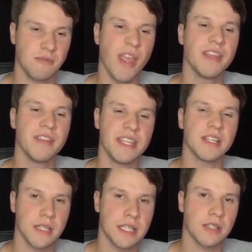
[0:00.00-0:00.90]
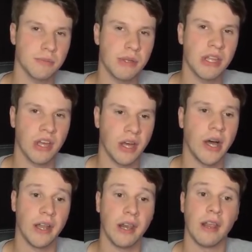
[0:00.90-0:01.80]
easily be
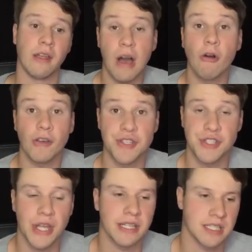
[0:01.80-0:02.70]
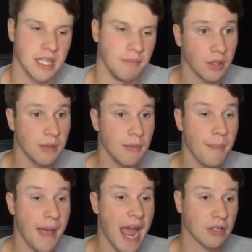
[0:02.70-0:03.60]
a Falcons-like team. The Green
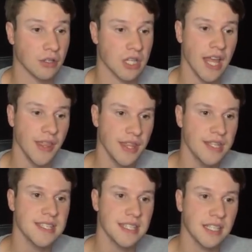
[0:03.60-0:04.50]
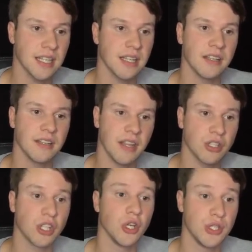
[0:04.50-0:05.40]
Bay Packers, I think this is another
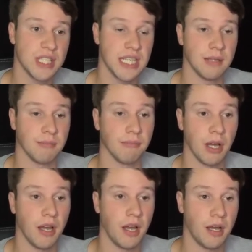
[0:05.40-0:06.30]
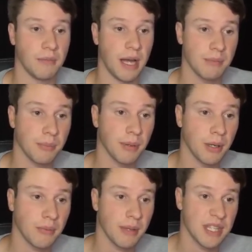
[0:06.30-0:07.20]
good team. I'm gonna put
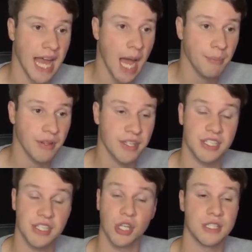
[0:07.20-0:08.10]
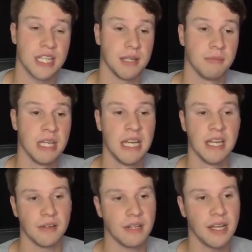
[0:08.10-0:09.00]
them at the top of this good team.
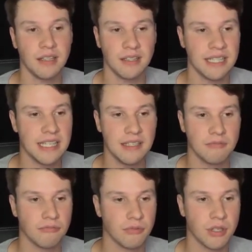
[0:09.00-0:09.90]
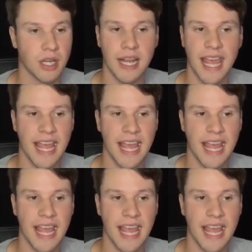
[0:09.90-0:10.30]
They're not elite. They're not gonna